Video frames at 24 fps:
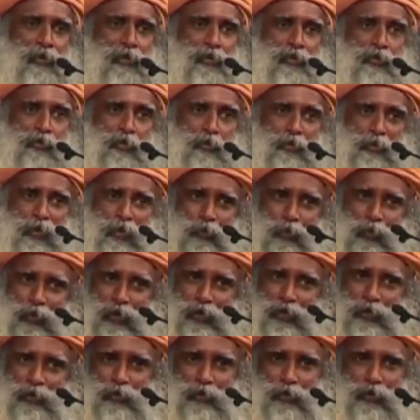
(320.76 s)
It took me a
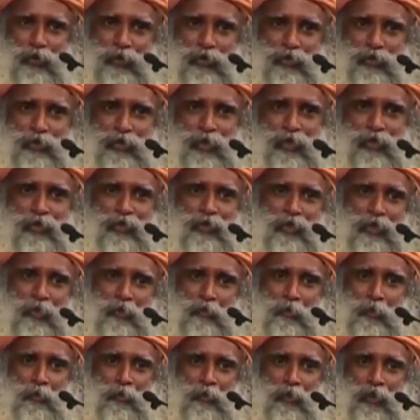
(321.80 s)
while to understand these
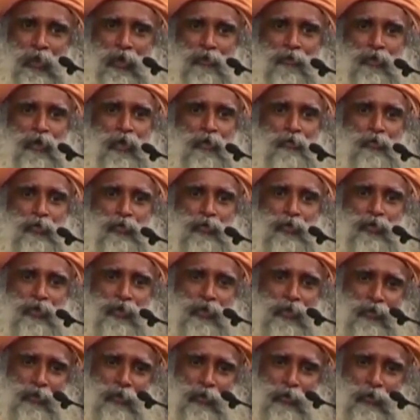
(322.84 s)
people have come to the
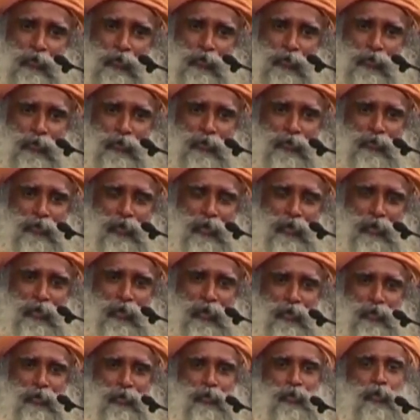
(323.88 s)
conclusion that
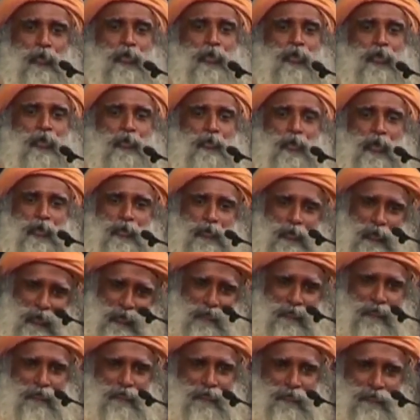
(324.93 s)
there is no other way to
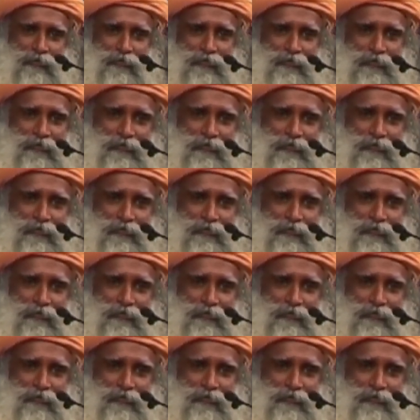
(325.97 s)
live.